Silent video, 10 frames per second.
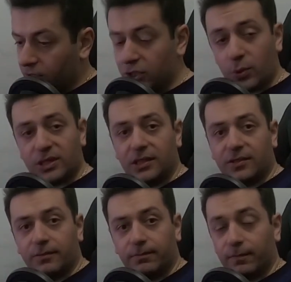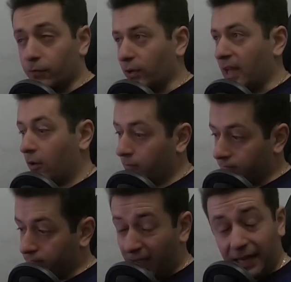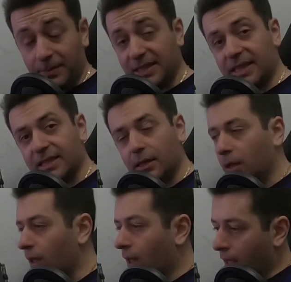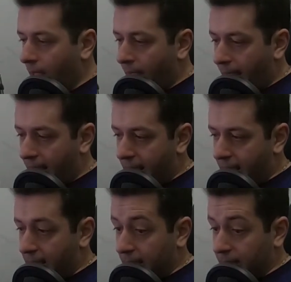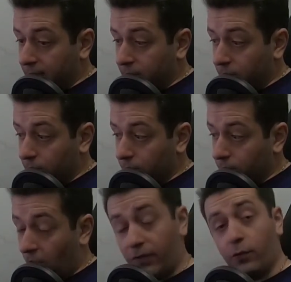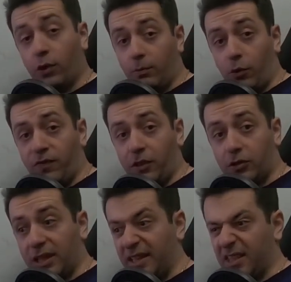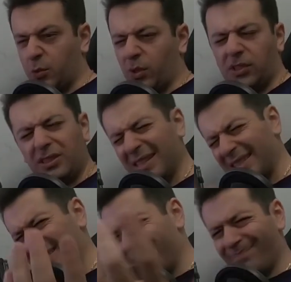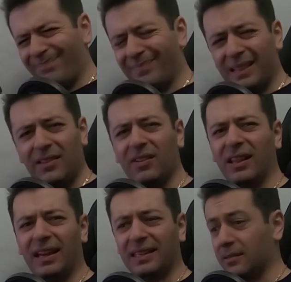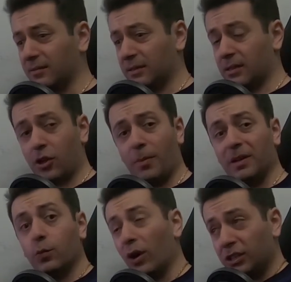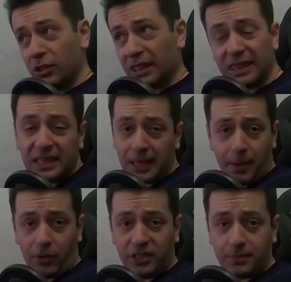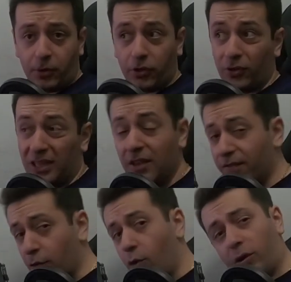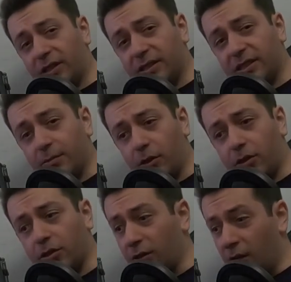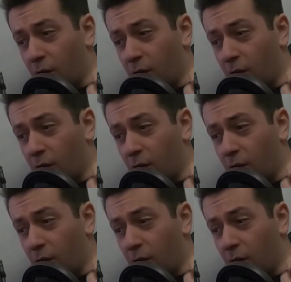this was it for now. My name is Nixon, and if you want more videos like this one, just leave a like, comment what you think about this monitor. If you ordered this monitor,